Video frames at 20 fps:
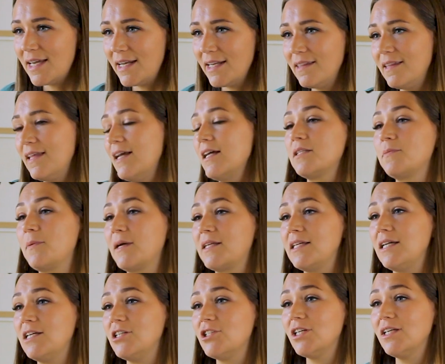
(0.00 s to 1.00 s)
setting the
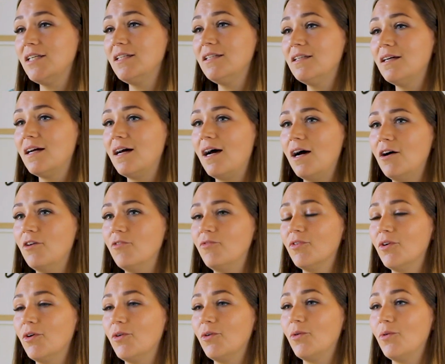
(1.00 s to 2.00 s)
expectation
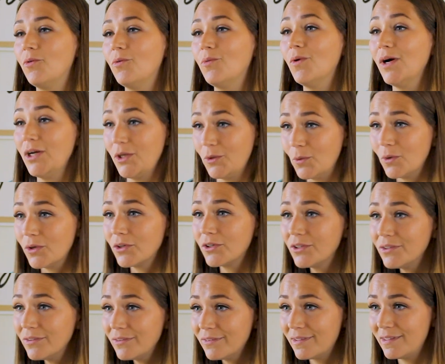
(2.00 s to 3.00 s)
of what
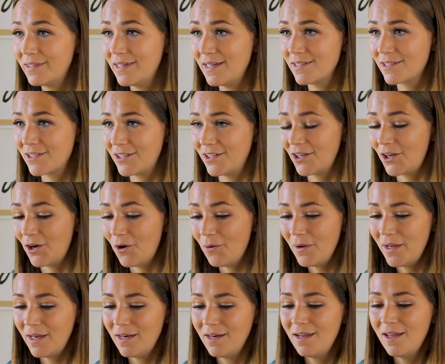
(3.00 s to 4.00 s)
order the day is going to go
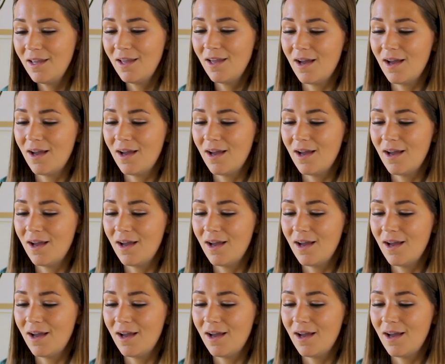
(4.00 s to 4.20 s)
in,